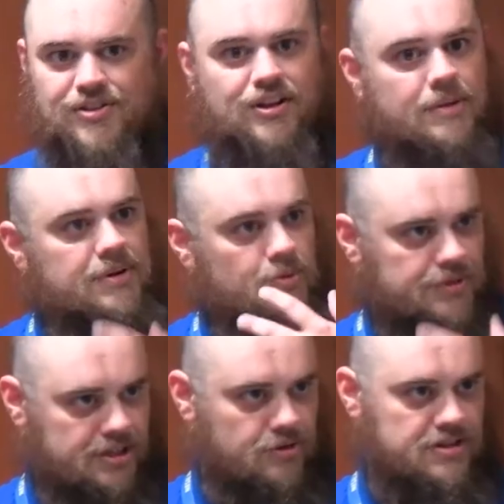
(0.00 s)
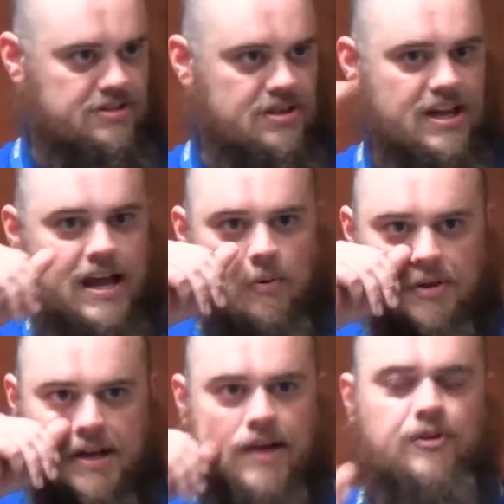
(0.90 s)
the liberty will decrease. And what
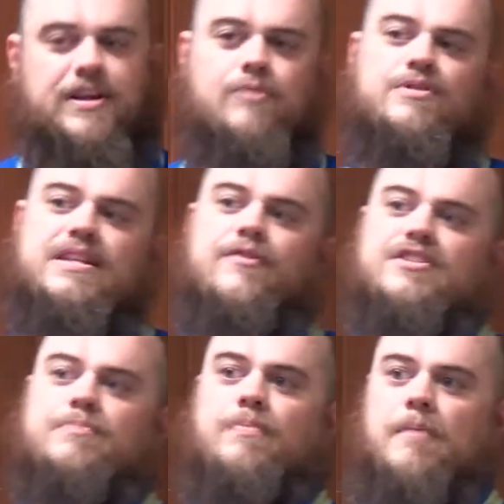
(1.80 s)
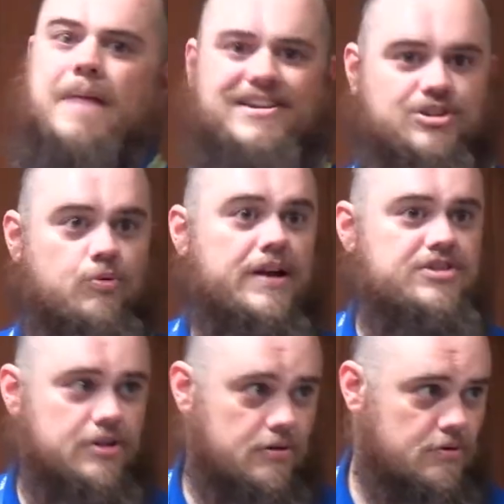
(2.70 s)
they never did was give us a magic
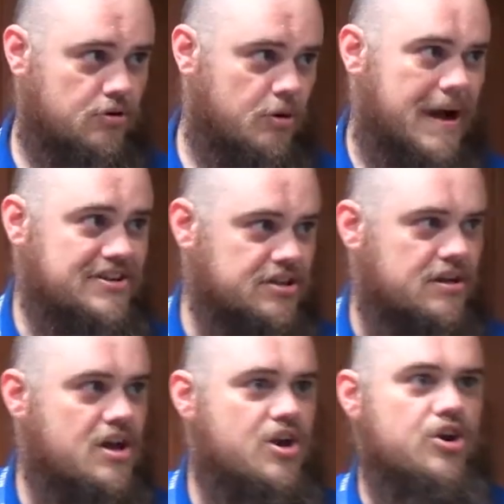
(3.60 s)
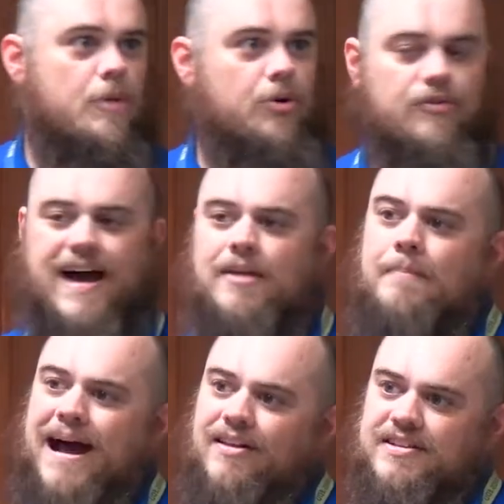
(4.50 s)
ratio or a magic number of how to
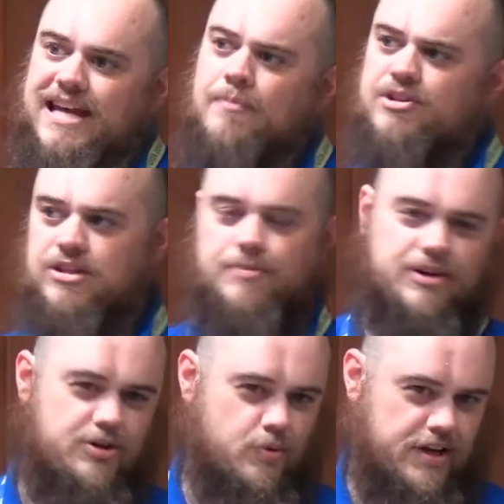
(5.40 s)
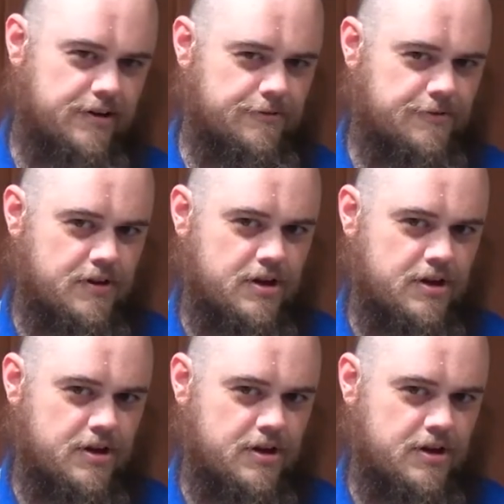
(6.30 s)
balance how much liberty do we give